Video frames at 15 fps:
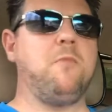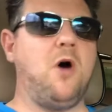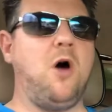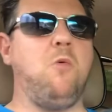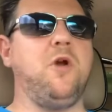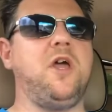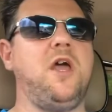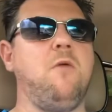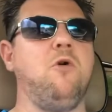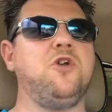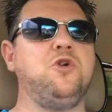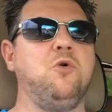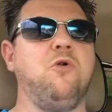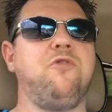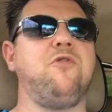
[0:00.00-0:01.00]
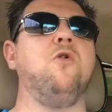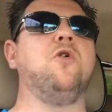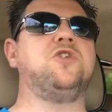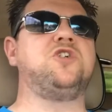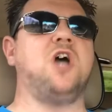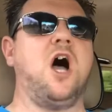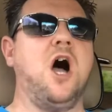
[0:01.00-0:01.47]
but I want to hear what your
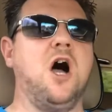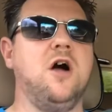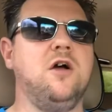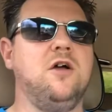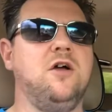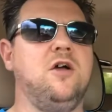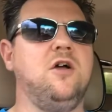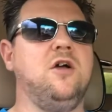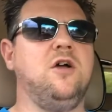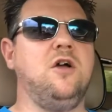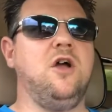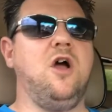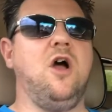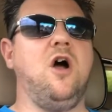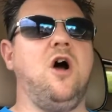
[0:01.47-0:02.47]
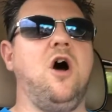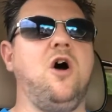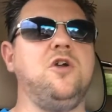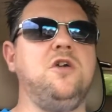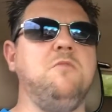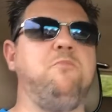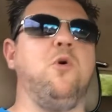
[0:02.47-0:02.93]
thoughts are. Are
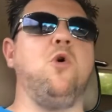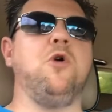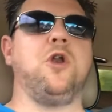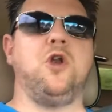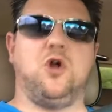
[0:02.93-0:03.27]
you born an